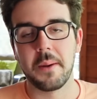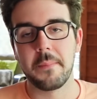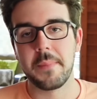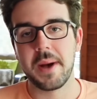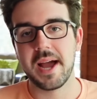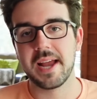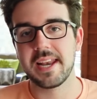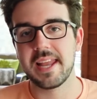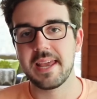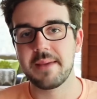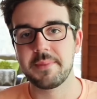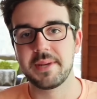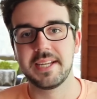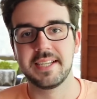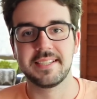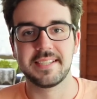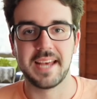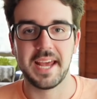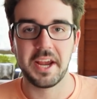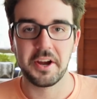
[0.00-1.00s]
My name
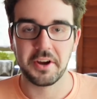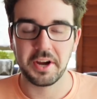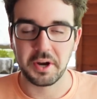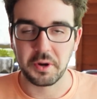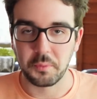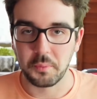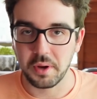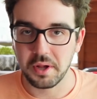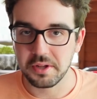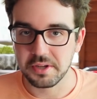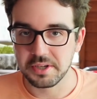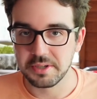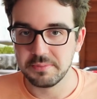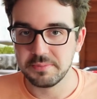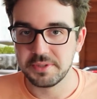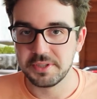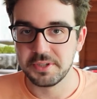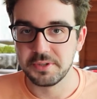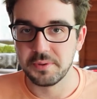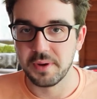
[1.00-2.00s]
is Eric.
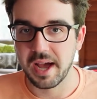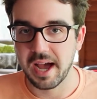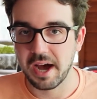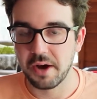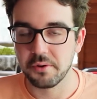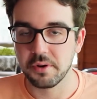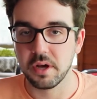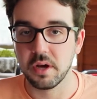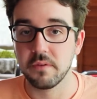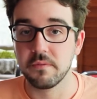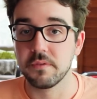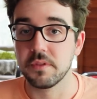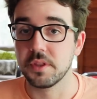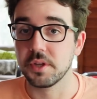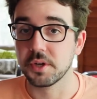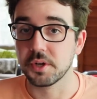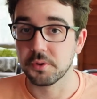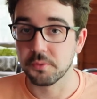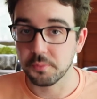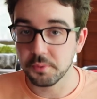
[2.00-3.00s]
Welcome to Out of
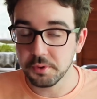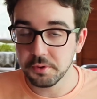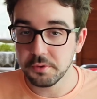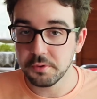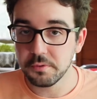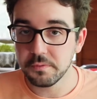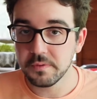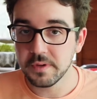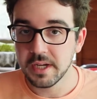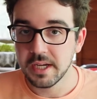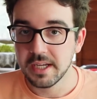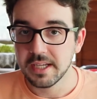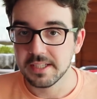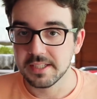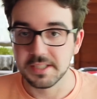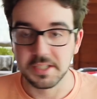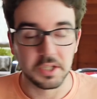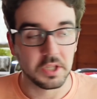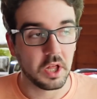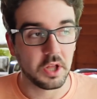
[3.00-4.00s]
the Groove.
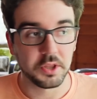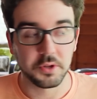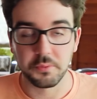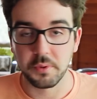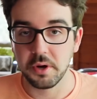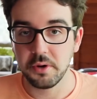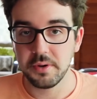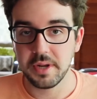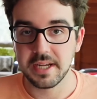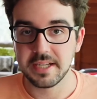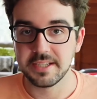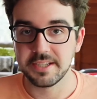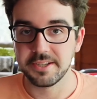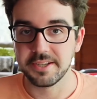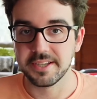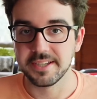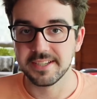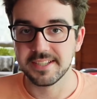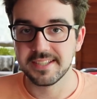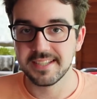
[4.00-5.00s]
Still on the road, as you
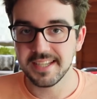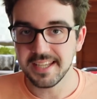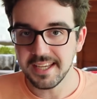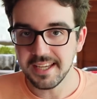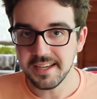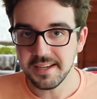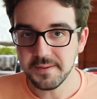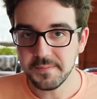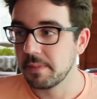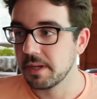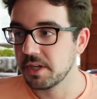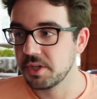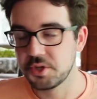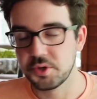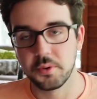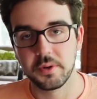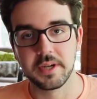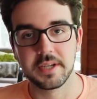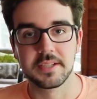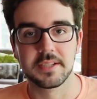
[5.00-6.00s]
can see, but
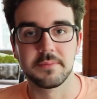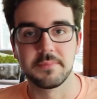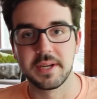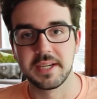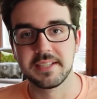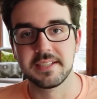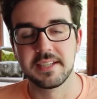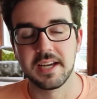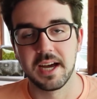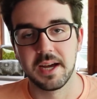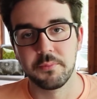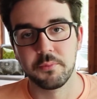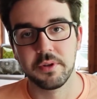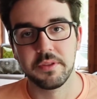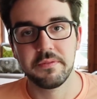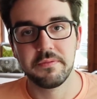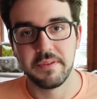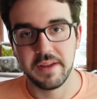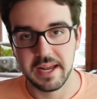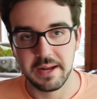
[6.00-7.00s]
enjoying some nice time
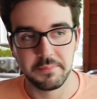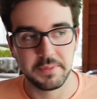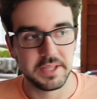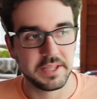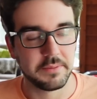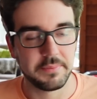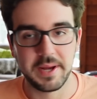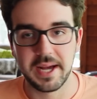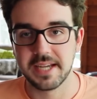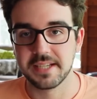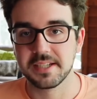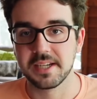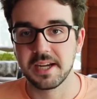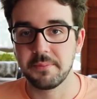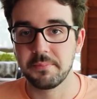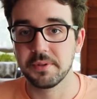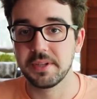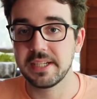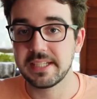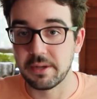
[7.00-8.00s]
with family the past
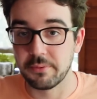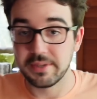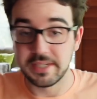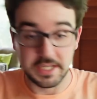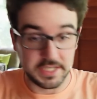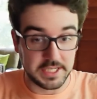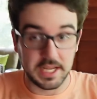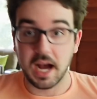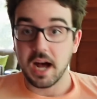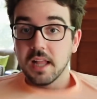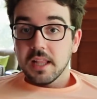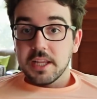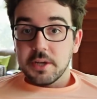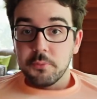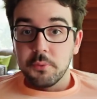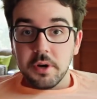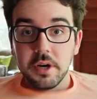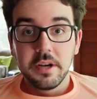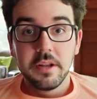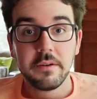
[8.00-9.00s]
couple days. I went to
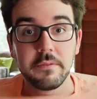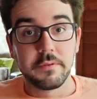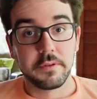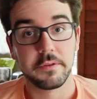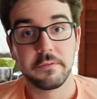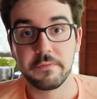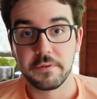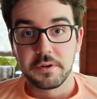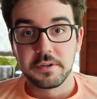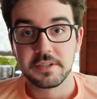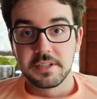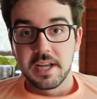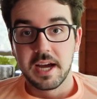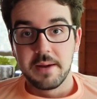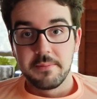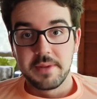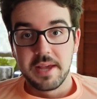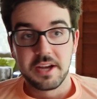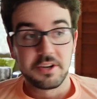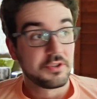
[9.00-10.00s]
Dollywood for the first
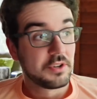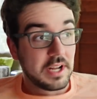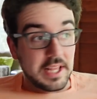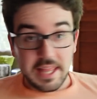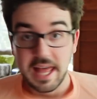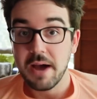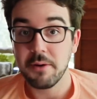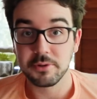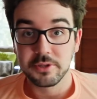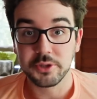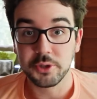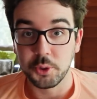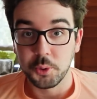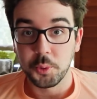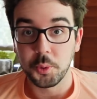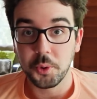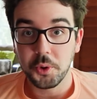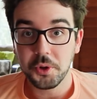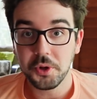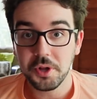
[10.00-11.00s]
time yesterday. That was
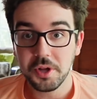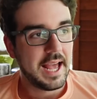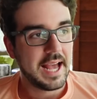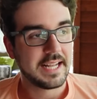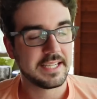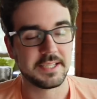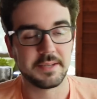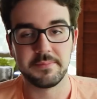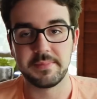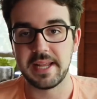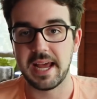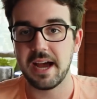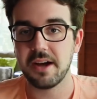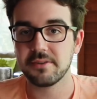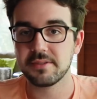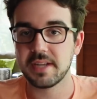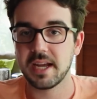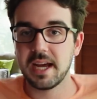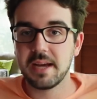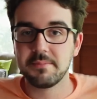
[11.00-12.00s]
cool. Had some
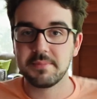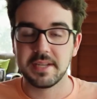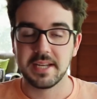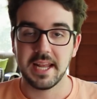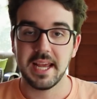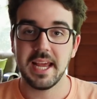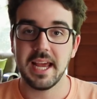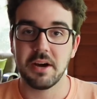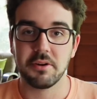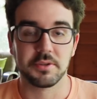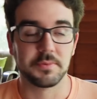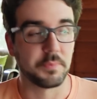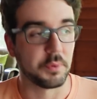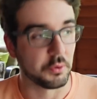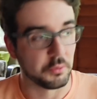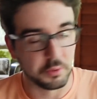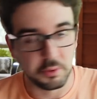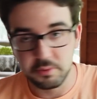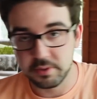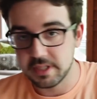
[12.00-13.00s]
downtime today. I was
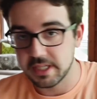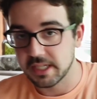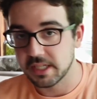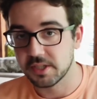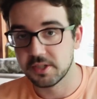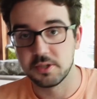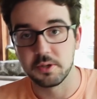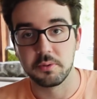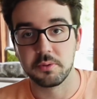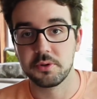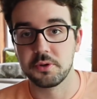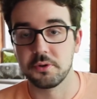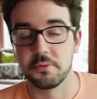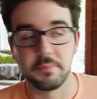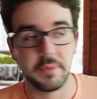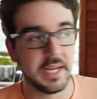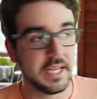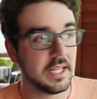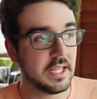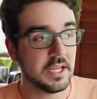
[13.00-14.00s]
perusing social
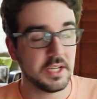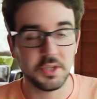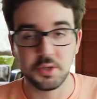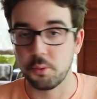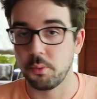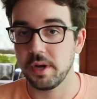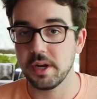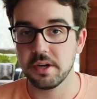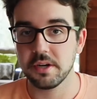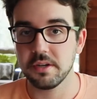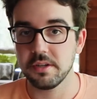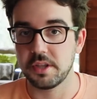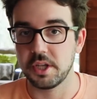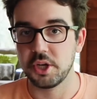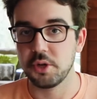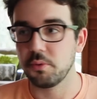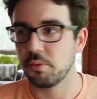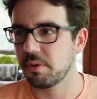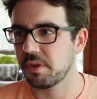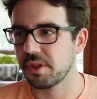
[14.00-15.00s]
media, Twitter, the
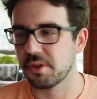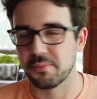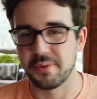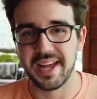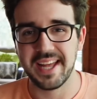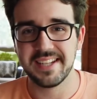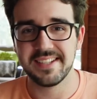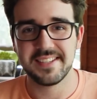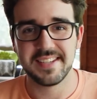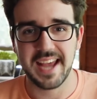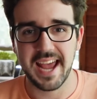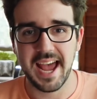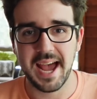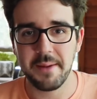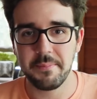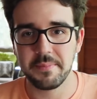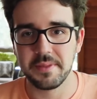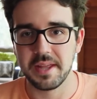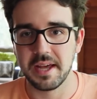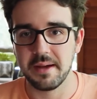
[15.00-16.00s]
new Threads
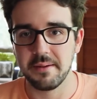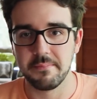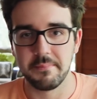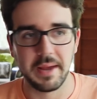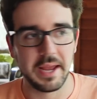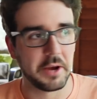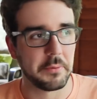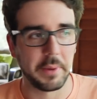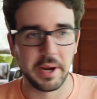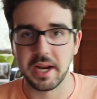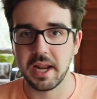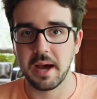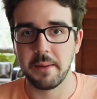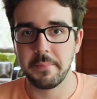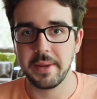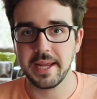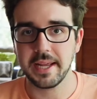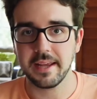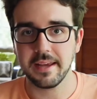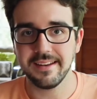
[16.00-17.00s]
app that may or may not
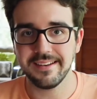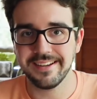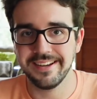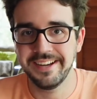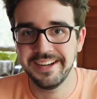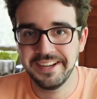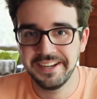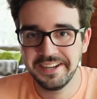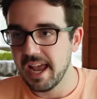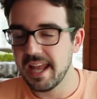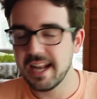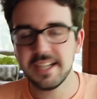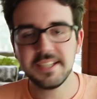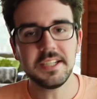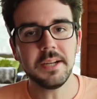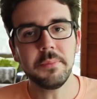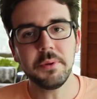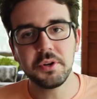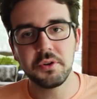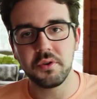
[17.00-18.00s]
make it. And I
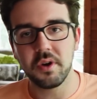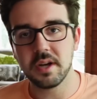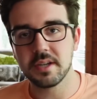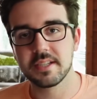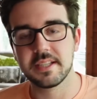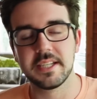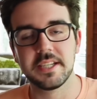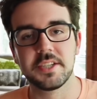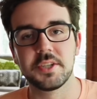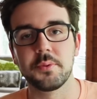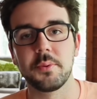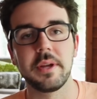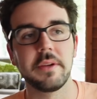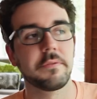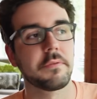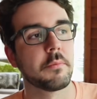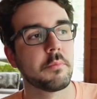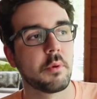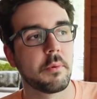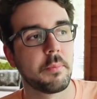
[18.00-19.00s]
stumbled across this tweet
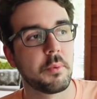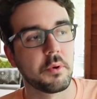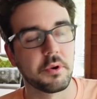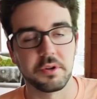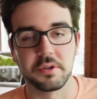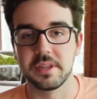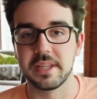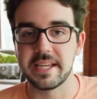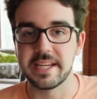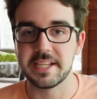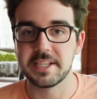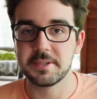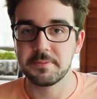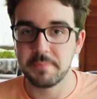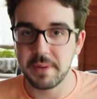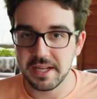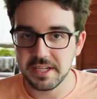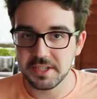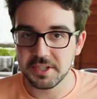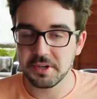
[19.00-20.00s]
from reporter Lee
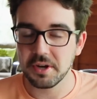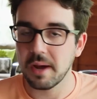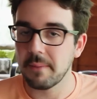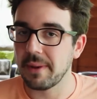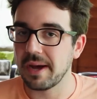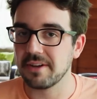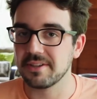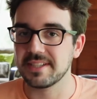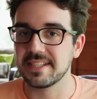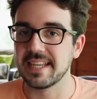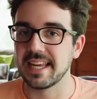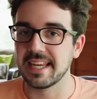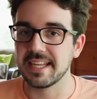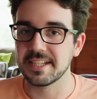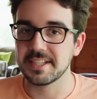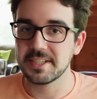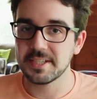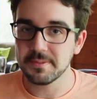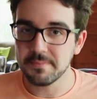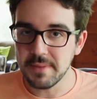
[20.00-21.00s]
Spencer about
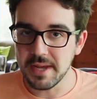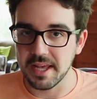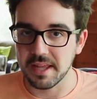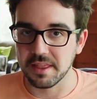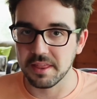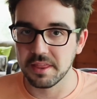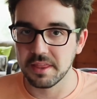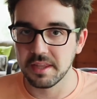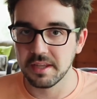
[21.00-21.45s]
Zane Smith.